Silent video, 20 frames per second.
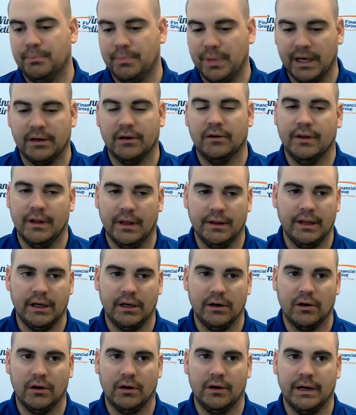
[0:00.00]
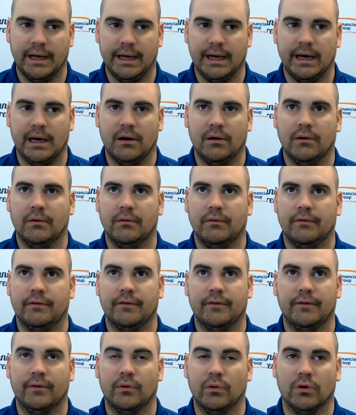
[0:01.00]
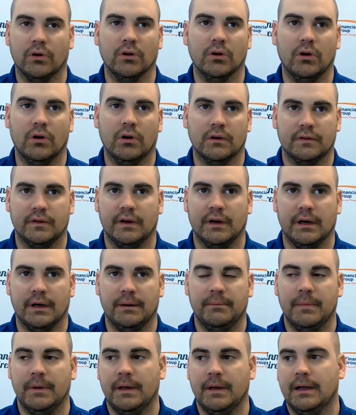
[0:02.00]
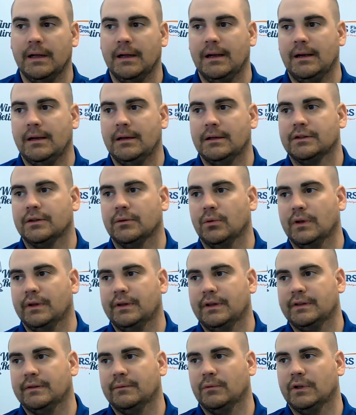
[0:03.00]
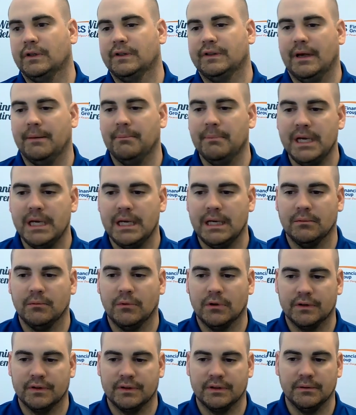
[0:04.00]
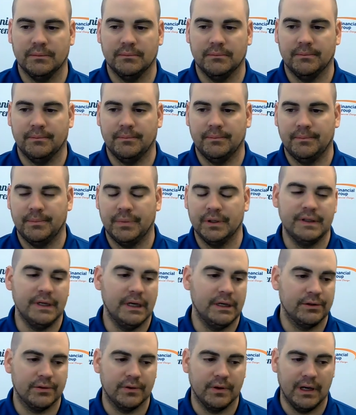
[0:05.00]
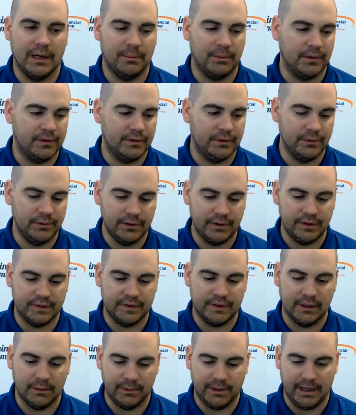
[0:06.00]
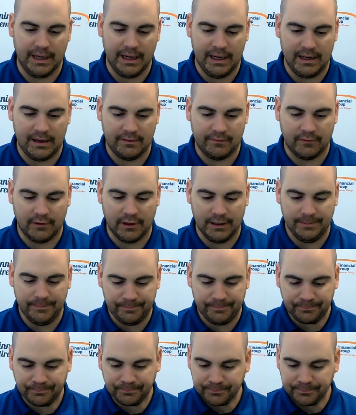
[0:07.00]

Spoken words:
better than they are now for a long time. So what does that mean? What are some potential opportunities that we have, right?